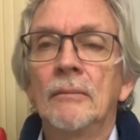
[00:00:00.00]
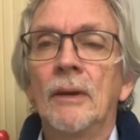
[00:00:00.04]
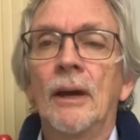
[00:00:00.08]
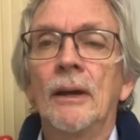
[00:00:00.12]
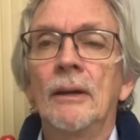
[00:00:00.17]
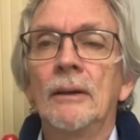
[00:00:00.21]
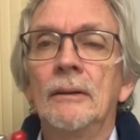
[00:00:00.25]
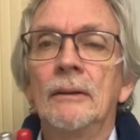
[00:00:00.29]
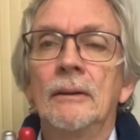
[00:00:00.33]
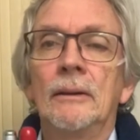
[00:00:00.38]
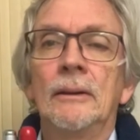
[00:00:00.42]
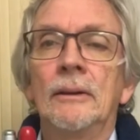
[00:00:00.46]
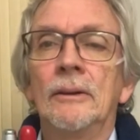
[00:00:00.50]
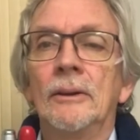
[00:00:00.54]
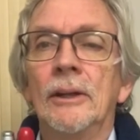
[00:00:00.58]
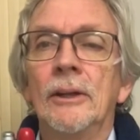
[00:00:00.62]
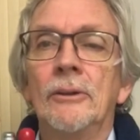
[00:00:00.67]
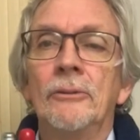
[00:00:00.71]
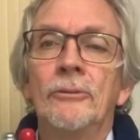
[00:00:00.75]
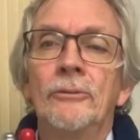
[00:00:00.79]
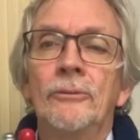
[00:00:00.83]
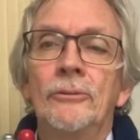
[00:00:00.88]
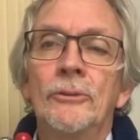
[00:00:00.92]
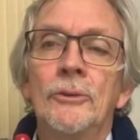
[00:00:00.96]
if
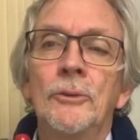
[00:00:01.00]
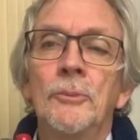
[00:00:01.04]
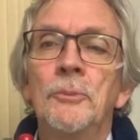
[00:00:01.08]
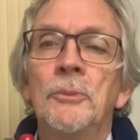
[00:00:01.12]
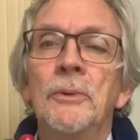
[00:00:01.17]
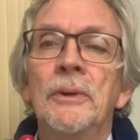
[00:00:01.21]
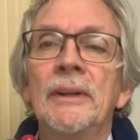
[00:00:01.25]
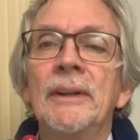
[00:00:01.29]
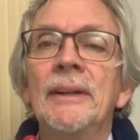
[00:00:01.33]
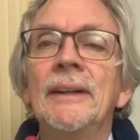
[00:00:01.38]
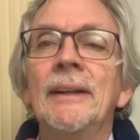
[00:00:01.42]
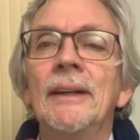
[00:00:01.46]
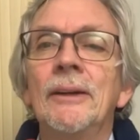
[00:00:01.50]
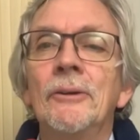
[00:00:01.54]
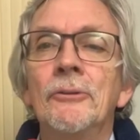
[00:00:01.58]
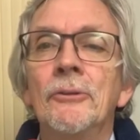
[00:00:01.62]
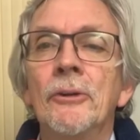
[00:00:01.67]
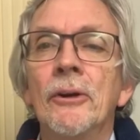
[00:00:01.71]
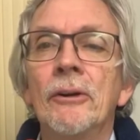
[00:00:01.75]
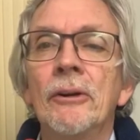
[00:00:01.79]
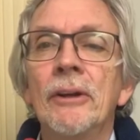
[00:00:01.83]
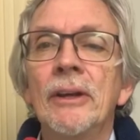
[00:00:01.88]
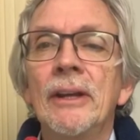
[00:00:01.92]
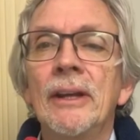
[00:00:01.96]
to put it in a
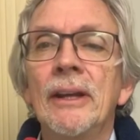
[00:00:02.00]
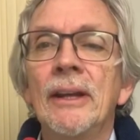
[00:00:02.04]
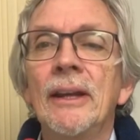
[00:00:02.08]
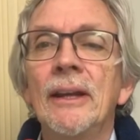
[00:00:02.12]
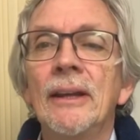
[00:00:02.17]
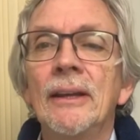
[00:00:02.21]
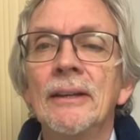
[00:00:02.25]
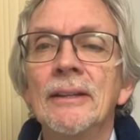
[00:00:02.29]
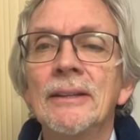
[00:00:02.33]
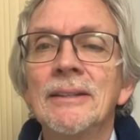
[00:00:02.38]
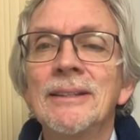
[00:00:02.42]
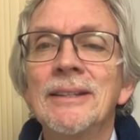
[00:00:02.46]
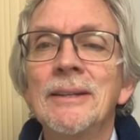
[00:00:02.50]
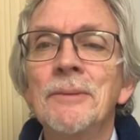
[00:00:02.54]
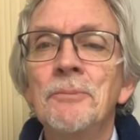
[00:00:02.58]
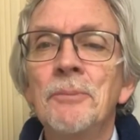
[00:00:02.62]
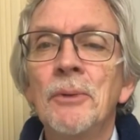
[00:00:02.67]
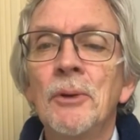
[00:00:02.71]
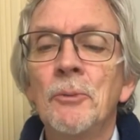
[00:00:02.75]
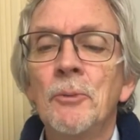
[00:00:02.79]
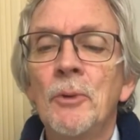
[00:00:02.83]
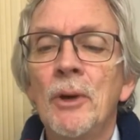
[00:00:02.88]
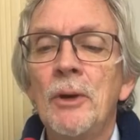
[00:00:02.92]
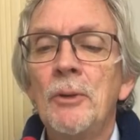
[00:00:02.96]
very simple
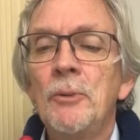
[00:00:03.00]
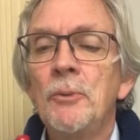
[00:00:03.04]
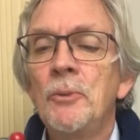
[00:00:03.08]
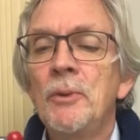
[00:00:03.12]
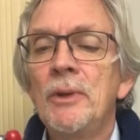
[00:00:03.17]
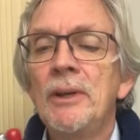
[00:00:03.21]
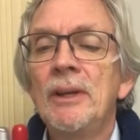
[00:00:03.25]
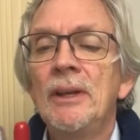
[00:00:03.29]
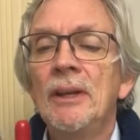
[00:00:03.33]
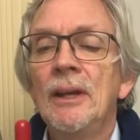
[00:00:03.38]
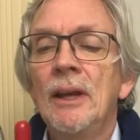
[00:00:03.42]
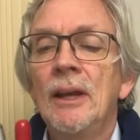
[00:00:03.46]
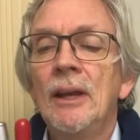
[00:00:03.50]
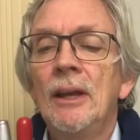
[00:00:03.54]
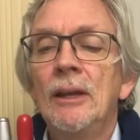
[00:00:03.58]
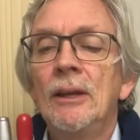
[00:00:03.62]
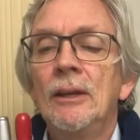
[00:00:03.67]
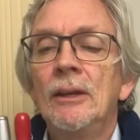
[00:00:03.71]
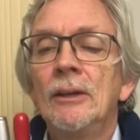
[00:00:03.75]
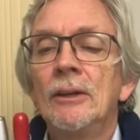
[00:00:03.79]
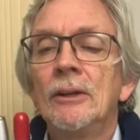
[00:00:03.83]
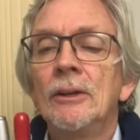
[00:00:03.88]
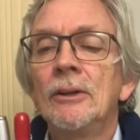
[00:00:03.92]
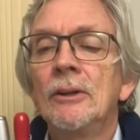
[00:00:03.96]
way, we
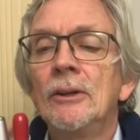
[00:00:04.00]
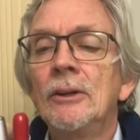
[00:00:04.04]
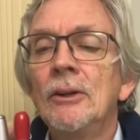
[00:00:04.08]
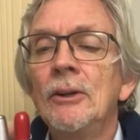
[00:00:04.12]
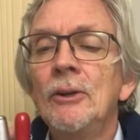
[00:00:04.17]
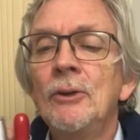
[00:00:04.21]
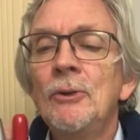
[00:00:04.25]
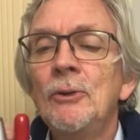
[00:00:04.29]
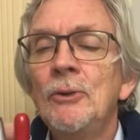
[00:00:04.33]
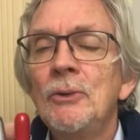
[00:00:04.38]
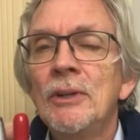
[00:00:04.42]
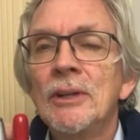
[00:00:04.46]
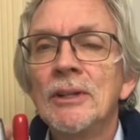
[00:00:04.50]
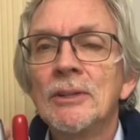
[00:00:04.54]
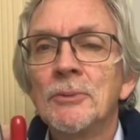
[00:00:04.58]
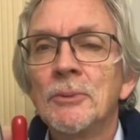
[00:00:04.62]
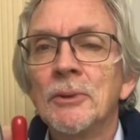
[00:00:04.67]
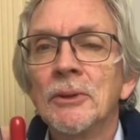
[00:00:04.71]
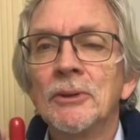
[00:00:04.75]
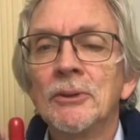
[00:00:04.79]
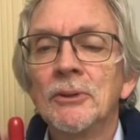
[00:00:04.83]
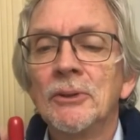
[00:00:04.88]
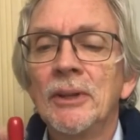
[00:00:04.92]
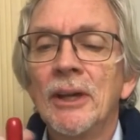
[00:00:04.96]
glue this one to
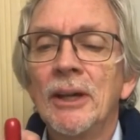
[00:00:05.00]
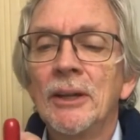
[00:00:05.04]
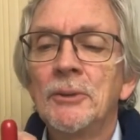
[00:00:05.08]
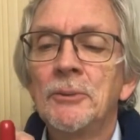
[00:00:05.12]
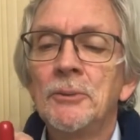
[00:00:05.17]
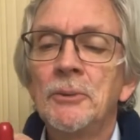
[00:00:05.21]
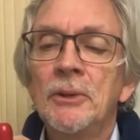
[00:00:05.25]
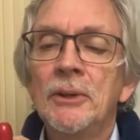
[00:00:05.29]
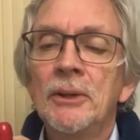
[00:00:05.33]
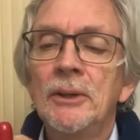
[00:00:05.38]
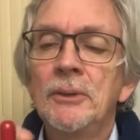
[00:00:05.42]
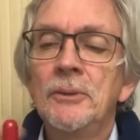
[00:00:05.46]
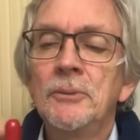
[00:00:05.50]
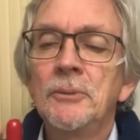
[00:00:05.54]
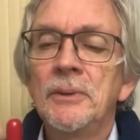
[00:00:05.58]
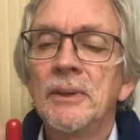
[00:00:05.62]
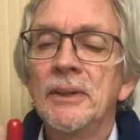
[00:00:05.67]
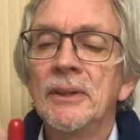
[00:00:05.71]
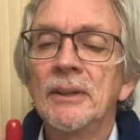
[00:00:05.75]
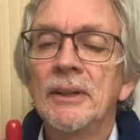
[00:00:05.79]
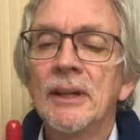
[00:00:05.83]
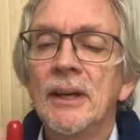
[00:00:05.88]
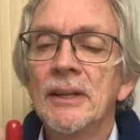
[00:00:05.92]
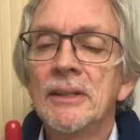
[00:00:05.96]
that one, we
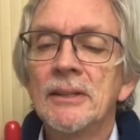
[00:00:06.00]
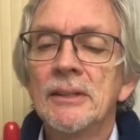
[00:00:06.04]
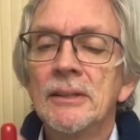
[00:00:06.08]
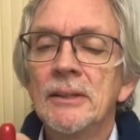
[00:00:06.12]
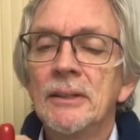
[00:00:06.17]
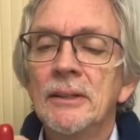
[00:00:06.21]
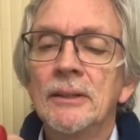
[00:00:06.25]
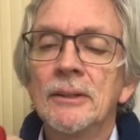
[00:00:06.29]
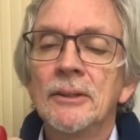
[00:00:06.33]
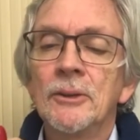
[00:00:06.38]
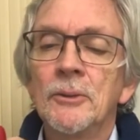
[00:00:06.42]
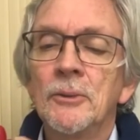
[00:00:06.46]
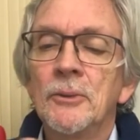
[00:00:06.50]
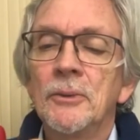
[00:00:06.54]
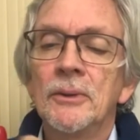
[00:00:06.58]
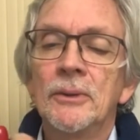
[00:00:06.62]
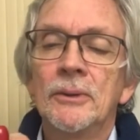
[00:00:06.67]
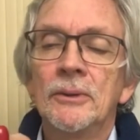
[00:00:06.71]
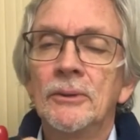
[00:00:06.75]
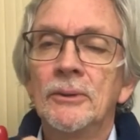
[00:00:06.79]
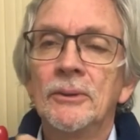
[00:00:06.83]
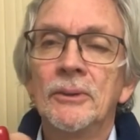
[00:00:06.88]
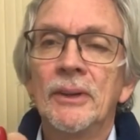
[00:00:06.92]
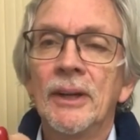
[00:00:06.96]
attach it, to
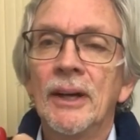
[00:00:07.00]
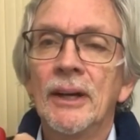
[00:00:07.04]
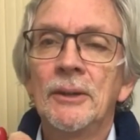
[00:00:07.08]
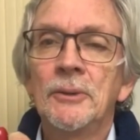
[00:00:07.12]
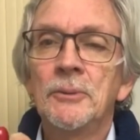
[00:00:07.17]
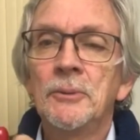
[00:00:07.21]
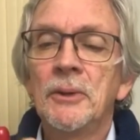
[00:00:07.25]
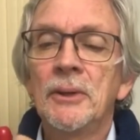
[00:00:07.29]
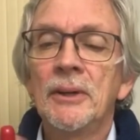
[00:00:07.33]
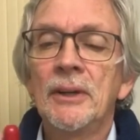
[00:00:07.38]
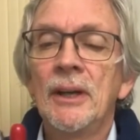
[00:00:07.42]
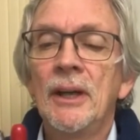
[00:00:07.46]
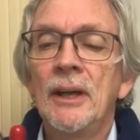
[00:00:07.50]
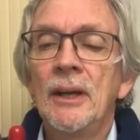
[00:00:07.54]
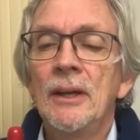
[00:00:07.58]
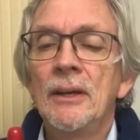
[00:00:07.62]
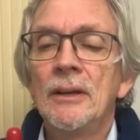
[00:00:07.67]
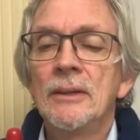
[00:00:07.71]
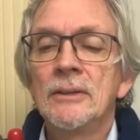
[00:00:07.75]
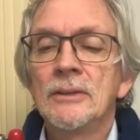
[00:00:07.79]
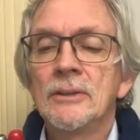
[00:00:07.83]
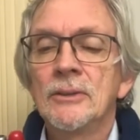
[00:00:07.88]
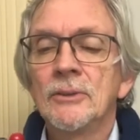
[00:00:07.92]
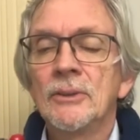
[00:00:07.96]
that one,
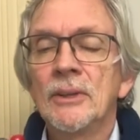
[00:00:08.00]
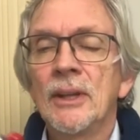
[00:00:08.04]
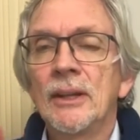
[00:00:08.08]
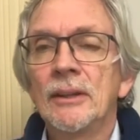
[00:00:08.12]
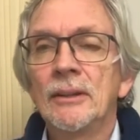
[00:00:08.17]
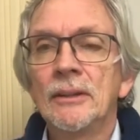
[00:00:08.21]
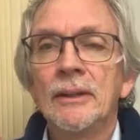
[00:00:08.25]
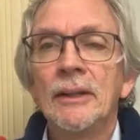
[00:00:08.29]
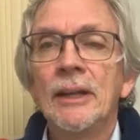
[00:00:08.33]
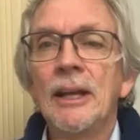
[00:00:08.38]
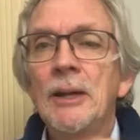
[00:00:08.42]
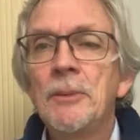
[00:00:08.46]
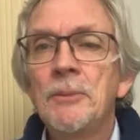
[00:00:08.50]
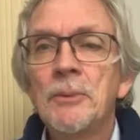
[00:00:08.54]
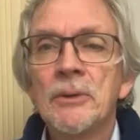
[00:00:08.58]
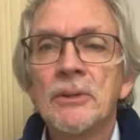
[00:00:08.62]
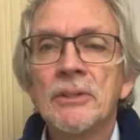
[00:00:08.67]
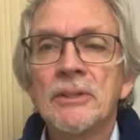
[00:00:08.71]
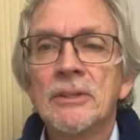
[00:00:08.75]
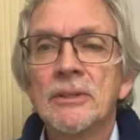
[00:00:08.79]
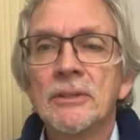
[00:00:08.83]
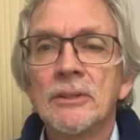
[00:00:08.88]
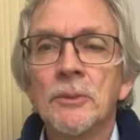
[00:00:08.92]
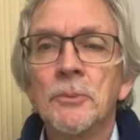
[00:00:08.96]
so that the neighbors
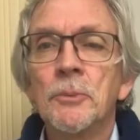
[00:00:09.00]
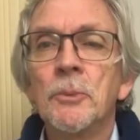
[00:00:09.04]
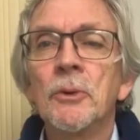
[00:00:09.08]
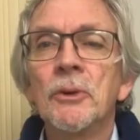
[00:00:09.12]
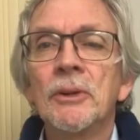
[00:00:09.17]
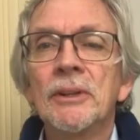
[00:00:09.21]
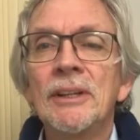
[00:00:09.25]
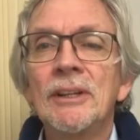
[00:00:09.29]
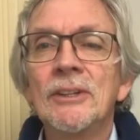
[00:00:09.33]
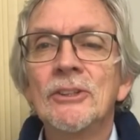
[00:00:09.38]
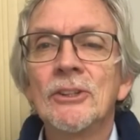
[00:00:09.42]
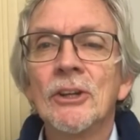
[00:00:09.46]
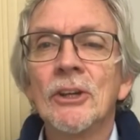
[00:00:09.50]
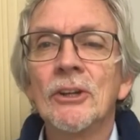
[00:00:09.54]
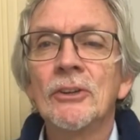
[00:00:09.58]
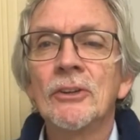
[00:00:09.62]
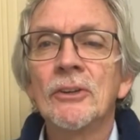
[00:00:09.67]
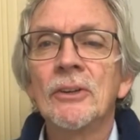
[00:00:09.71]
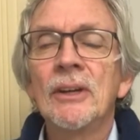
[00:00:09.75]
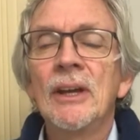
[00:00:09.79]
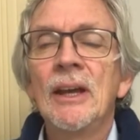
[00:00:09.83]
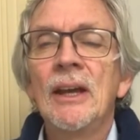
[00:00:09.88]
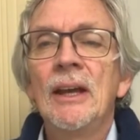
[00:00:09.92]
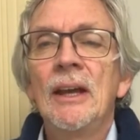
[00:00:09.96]
support each other,
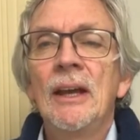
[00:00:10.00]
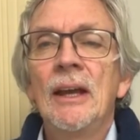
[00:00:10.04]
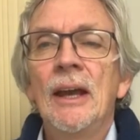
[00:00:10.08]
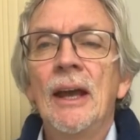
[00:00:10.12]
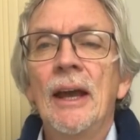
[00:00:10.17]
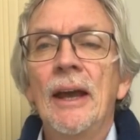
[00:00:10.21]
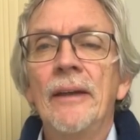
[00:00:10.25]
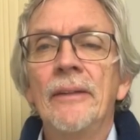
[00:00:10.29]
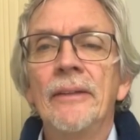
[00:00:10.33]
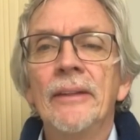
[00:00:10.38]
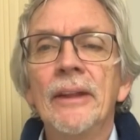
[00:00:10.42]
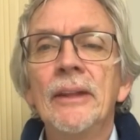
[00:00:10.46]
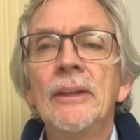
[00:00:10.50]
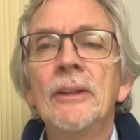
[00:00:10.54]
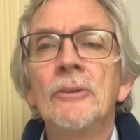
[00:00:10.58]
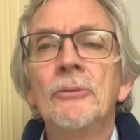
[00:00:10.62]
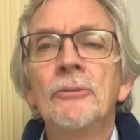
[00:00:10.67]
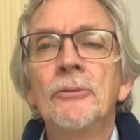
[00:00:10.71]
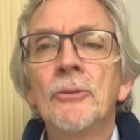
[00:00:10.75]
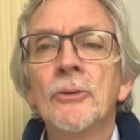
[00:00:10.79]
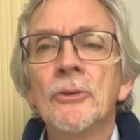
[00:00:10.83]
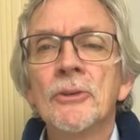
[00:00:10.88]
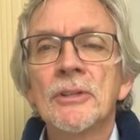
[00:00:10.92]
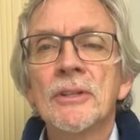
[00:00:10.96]
and then the
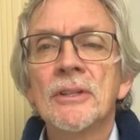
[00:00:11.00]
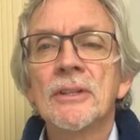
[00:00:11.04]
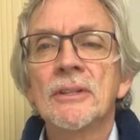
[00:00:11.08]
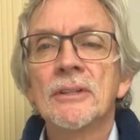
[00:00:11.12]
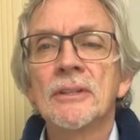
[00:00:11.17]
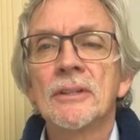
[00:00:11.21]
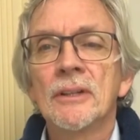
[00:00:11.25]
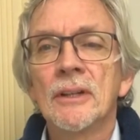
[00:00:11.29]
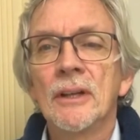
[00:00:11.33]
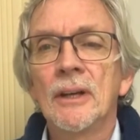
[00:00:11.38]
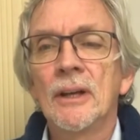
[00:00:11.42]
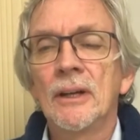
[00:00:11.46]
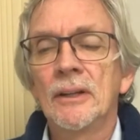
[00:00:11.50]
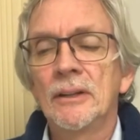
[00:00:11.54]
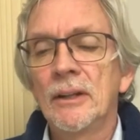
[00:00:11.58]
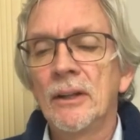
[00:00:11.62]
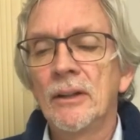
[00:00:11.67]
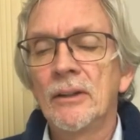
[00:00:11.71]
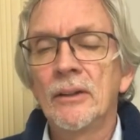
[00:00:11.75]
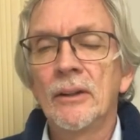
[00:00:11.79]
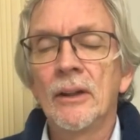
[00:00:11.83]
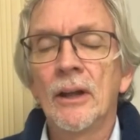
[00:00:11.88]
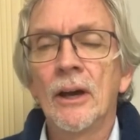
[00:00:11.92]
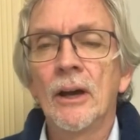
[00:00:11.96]
forces
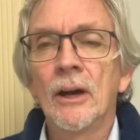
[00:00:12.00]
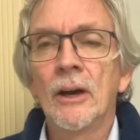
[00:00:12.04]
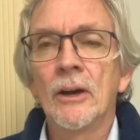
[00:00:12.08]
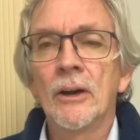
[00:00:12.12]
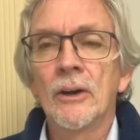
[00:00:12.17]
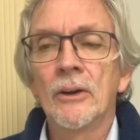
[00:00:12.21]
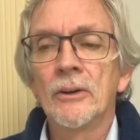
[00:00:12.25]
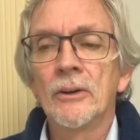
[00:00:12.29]
are